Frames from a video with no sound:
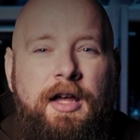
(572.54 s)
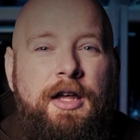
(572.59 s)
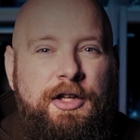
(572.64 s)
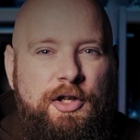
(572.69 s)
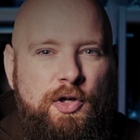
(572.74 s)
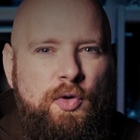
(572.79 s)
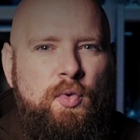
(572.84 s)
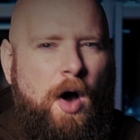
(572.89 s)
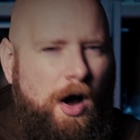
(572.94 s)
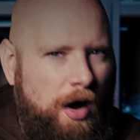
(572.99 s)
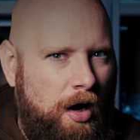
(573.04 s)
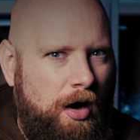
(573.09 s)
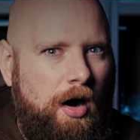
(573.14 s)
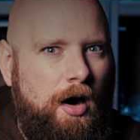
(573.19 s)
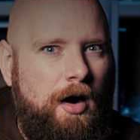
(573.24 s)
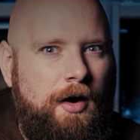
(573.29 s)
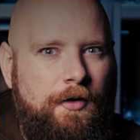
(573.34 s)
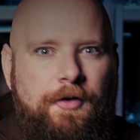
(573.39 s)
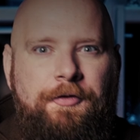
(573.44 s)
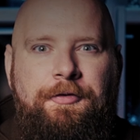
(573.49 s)
You
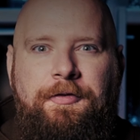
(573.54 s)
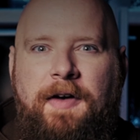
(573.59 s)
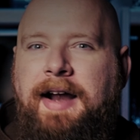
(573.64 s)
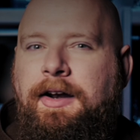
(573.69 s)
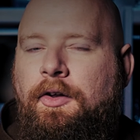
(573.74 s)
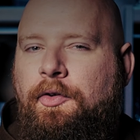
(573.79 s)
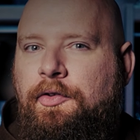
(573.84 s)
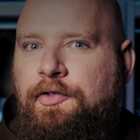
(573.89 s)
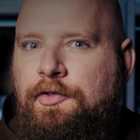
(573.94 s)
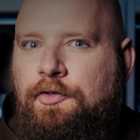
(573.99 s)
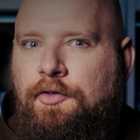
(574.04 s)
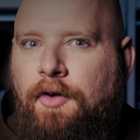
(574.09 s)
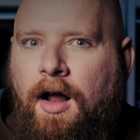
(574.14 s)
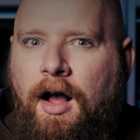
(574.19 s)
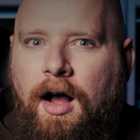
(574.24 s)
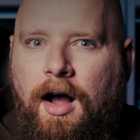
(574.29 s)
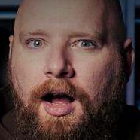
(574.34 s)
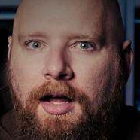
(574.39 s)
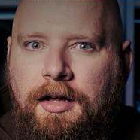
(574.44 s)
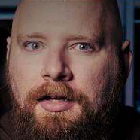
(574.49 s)
are the final
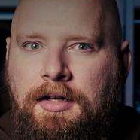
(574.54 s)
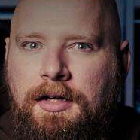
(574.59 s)
straw.